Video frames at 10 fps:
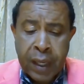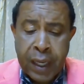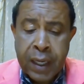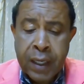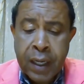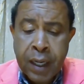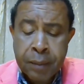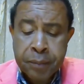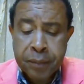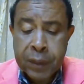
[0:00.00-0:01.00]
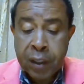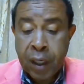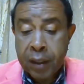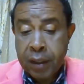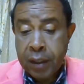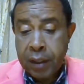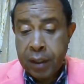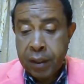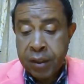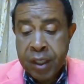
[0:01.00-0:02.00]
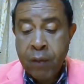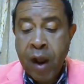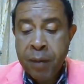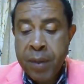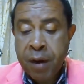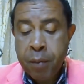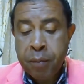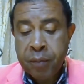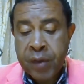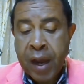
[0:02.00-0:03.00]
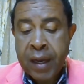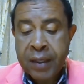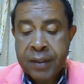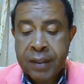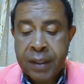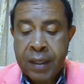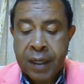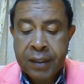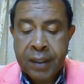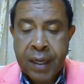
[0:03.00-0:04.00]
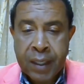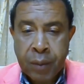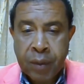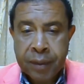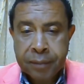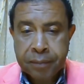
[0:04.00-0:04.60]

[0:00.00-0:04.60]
In Gene Roddenberry dies in 1991.